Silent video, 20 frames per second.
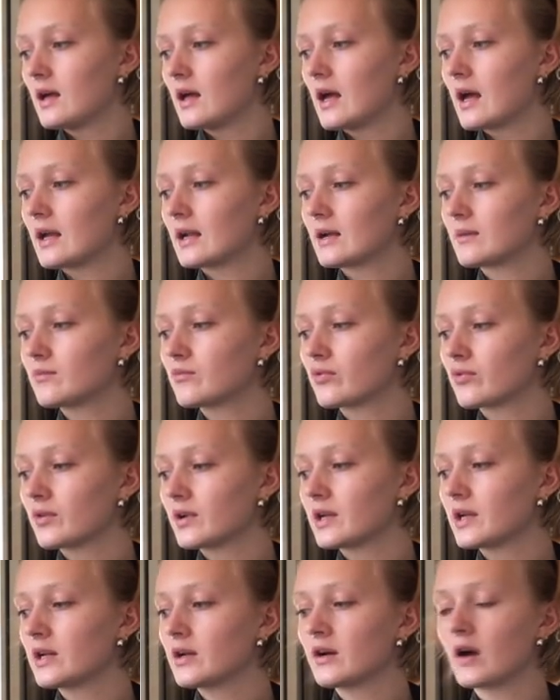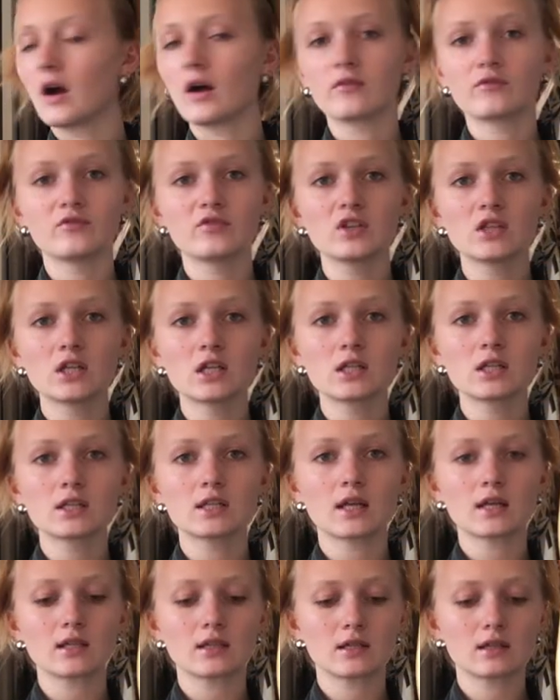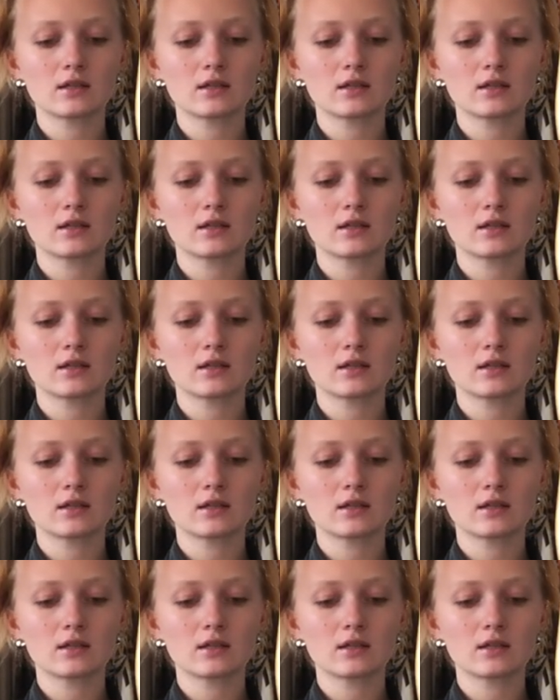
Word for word: and I'm pretty confident that